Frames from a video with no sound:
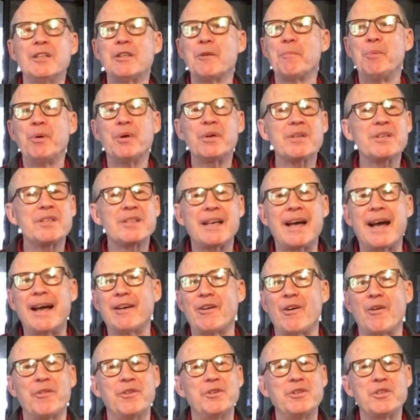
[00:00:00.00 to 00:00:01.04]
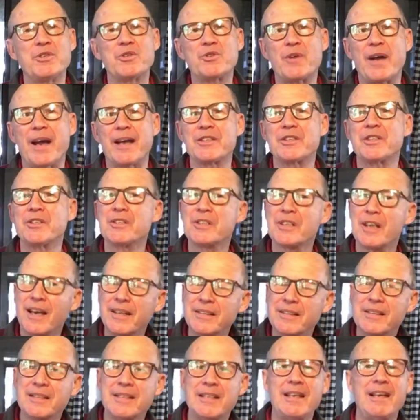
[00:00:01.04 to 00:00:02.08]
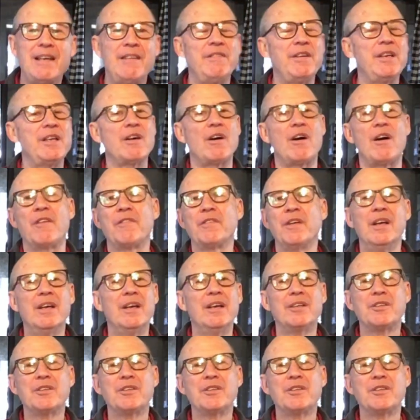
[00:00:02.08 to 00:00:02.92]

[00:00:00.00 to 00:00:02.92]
put aside all the distractions, cut the TV off.